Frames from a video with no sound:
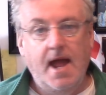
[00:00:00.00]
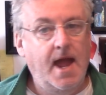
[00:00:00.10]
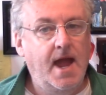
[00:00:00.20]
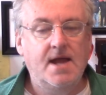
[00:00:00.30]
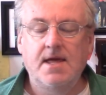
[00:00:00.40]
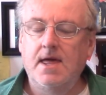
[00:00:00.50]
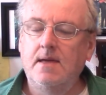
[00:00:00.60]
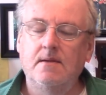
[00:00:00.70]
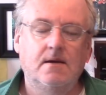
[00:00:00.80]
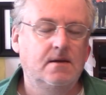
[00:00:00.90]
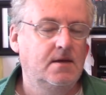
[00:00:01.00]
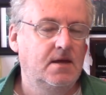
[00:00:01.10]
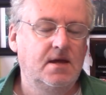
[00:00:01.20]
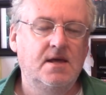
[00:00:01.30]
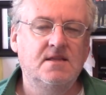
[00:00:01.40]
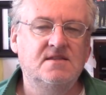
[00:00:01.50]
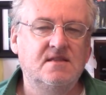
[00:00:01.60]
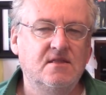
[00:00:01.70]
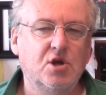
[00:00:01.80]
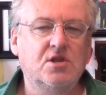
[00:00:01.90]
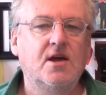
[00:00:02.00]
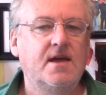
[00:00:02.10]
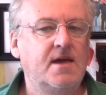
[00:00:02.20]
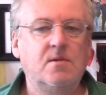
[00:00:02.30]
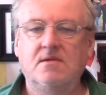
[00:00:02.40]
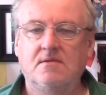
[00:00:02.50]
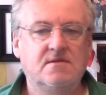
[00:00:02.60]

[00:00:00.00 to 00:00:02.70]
And he, it looked like he